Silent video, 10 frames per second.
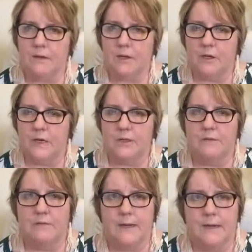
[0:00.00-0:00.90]
you need to
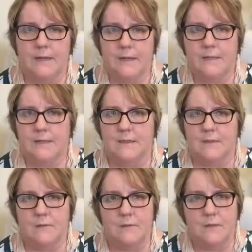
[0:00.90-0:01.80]
recognize that it's
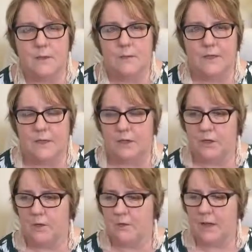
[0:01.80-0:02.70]
also within
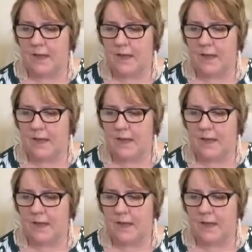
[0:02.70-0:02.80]
you,